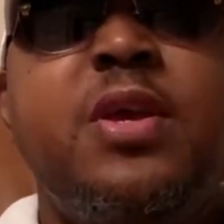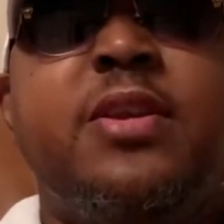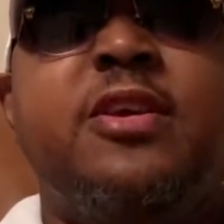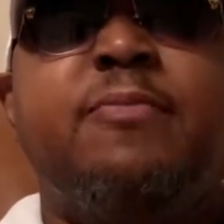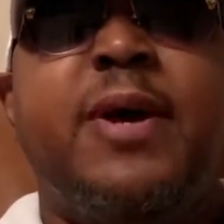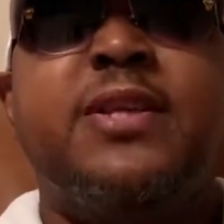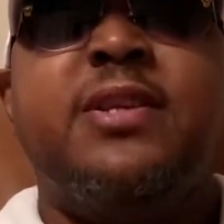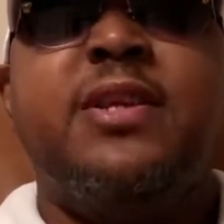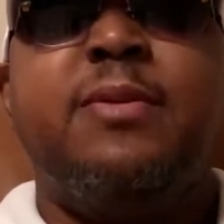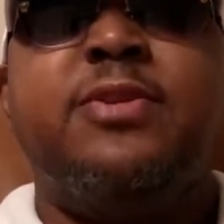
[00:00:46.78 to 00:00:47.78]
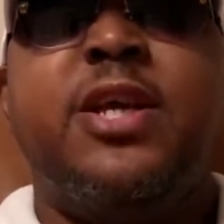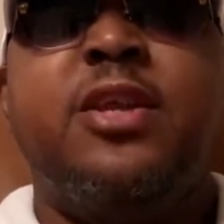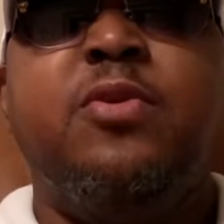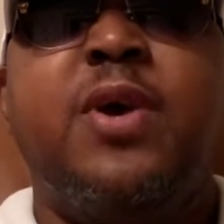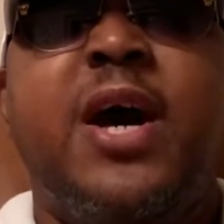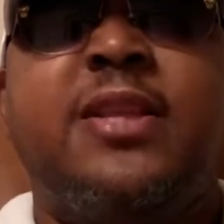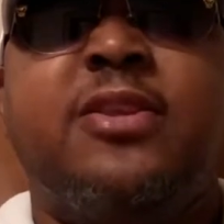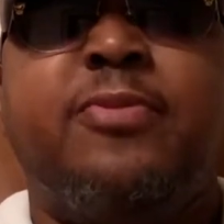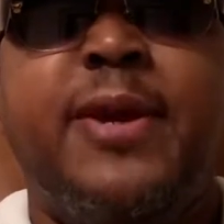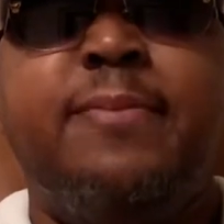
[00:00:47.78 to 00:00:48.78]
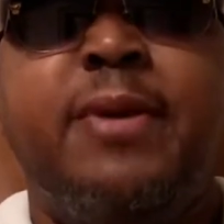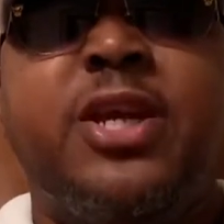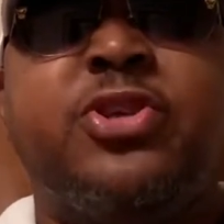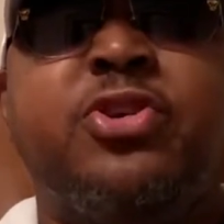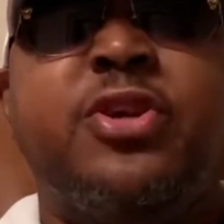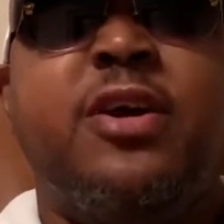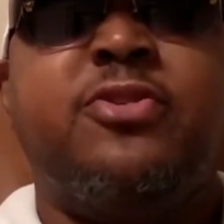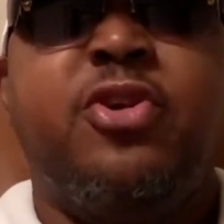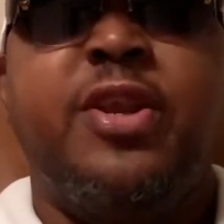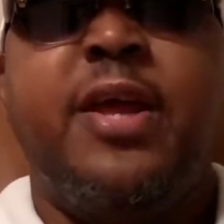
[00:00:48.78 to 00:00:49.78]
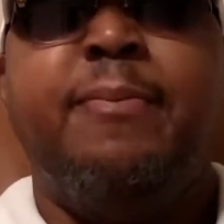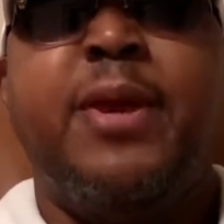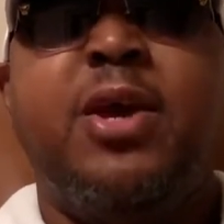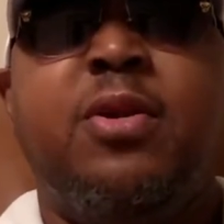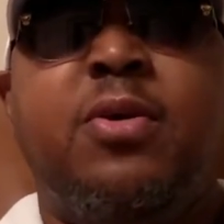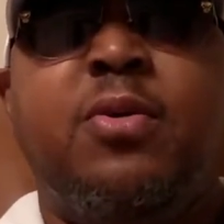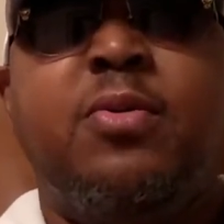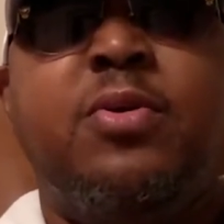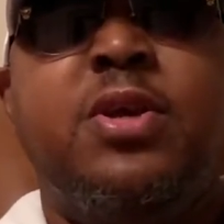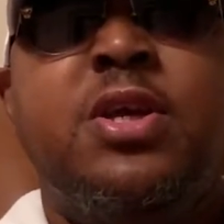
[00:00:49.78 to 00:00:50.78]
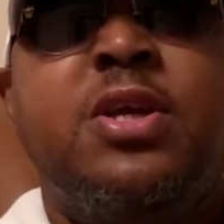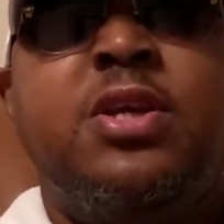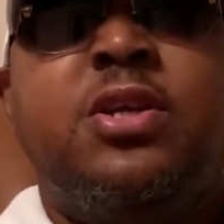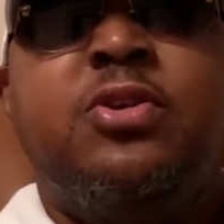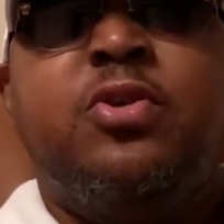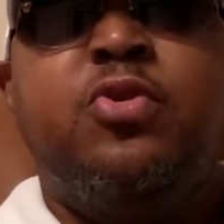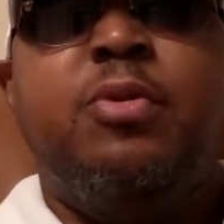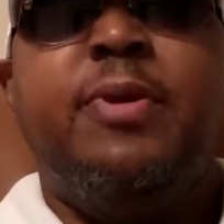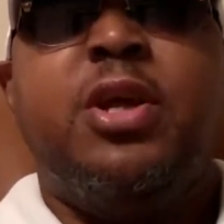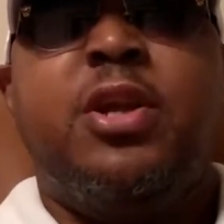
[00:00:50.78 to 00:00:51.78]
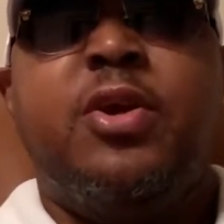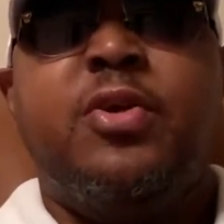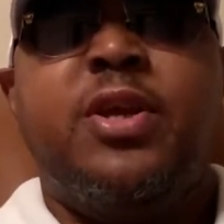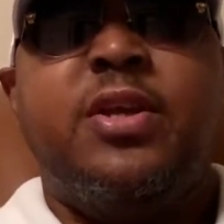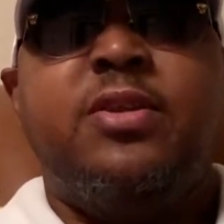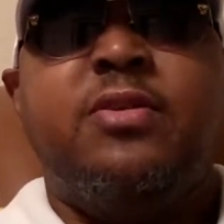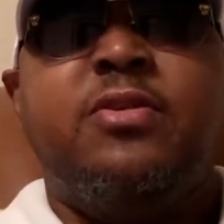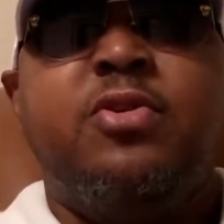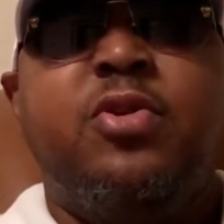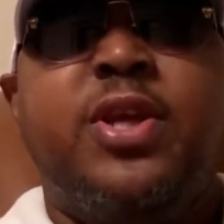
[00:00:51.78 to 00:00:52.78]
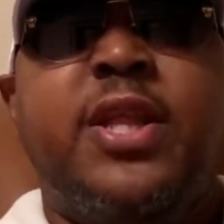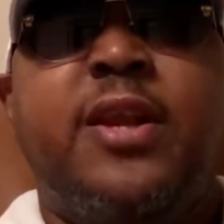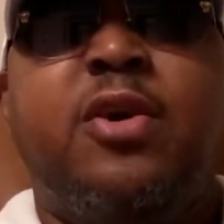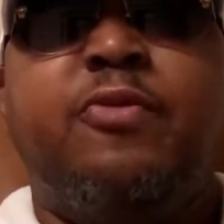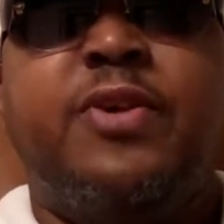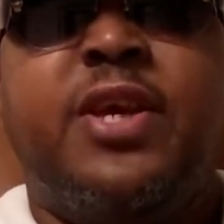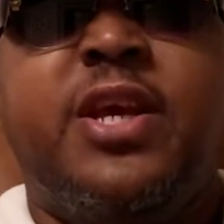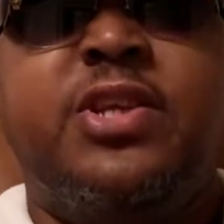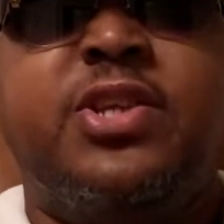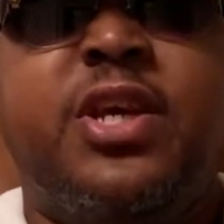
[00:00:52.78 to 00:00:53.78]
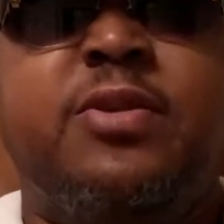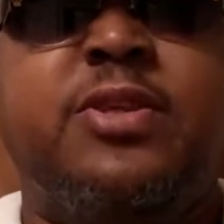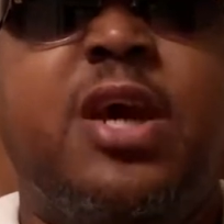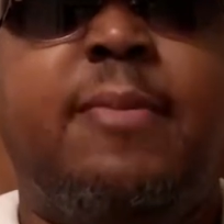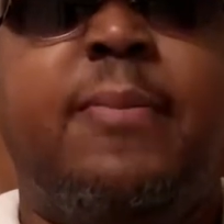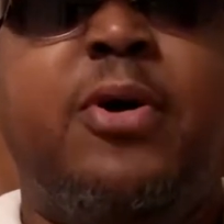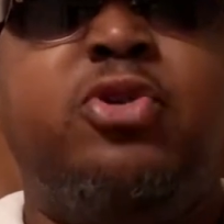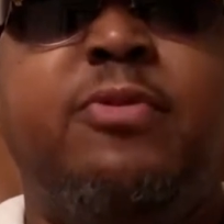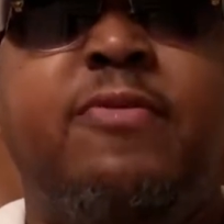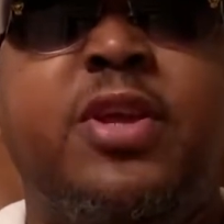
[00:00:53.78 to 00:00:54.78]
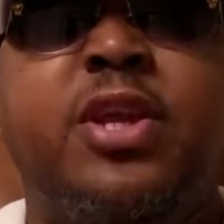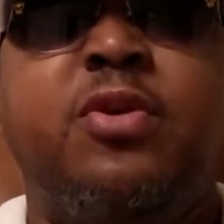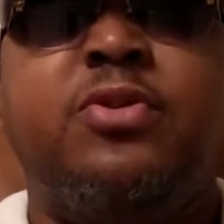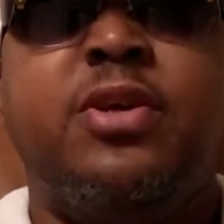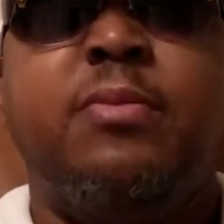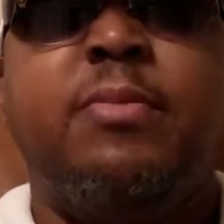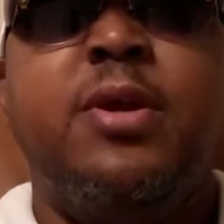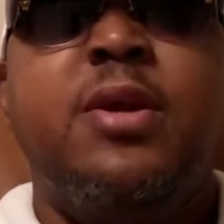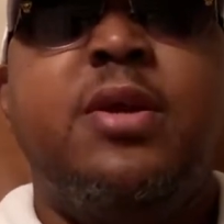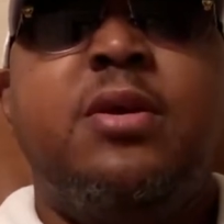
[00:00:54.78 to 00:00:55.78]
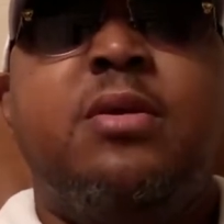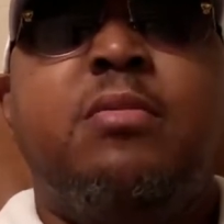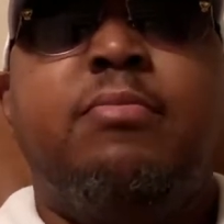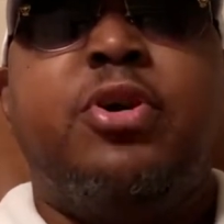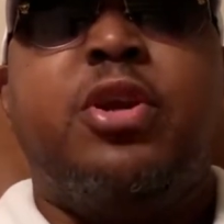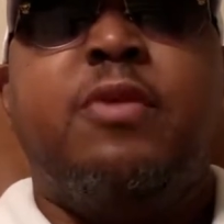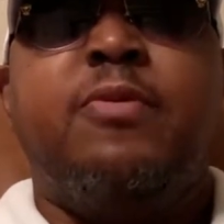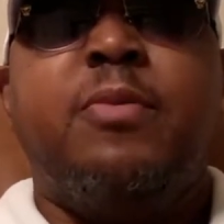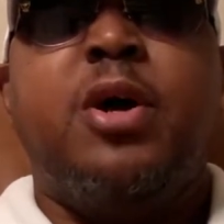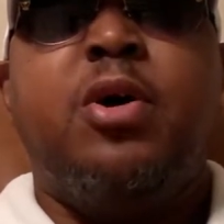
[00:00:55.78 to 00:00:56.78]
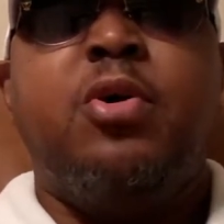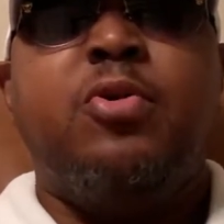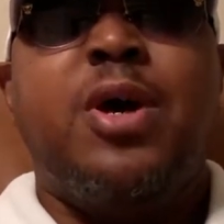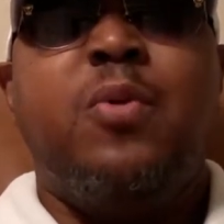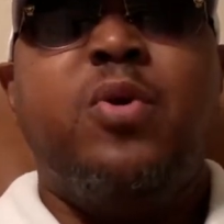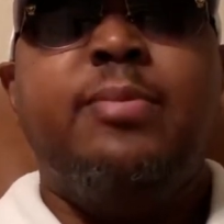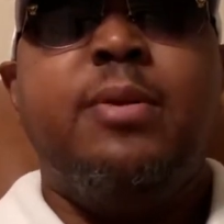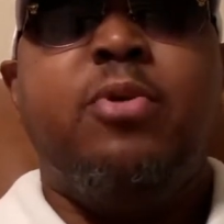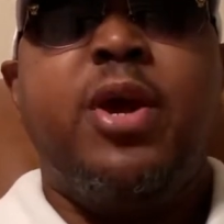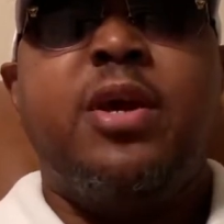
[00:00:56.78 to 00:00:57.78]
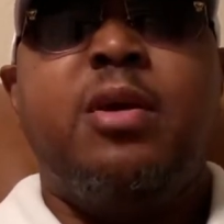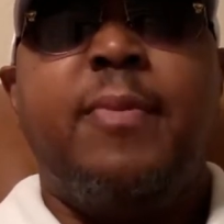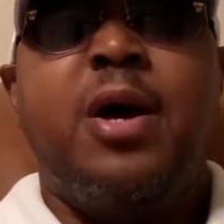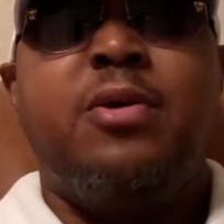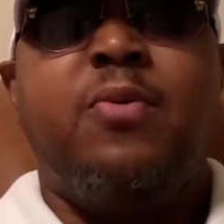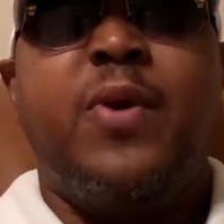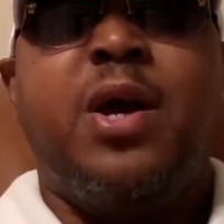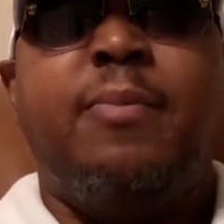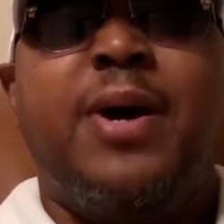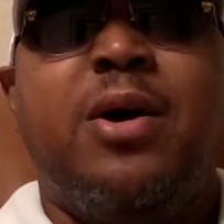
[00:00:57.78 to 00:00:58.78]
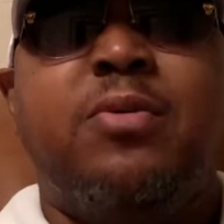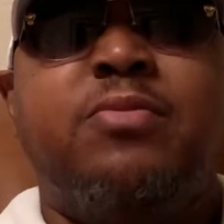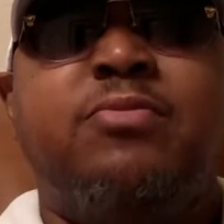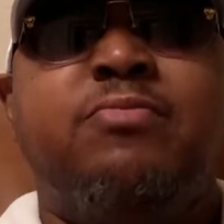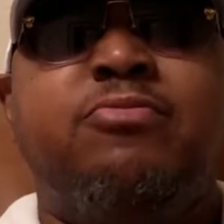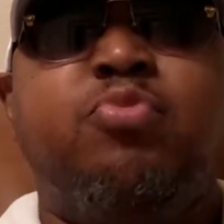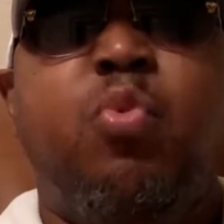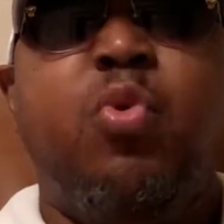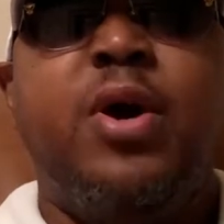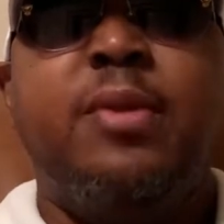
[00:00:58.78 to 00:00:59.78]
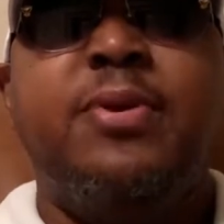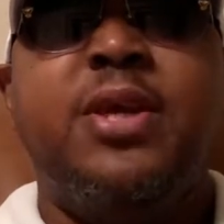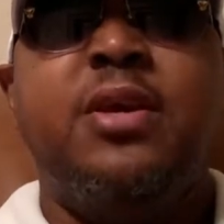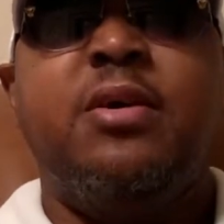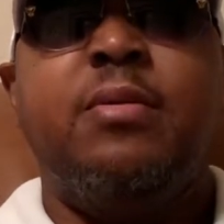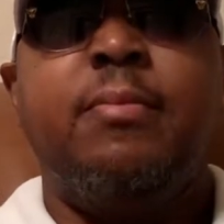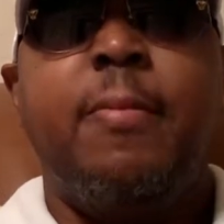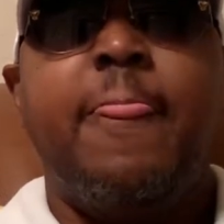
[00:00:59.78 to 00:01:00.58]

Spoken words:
it's basically I'm telling you guys to make sure y'all turn that bell on so you'll be alerted, so you'll get that notification every time I post my videos up. But from now on, I will be bringing them out around about 1 p.m.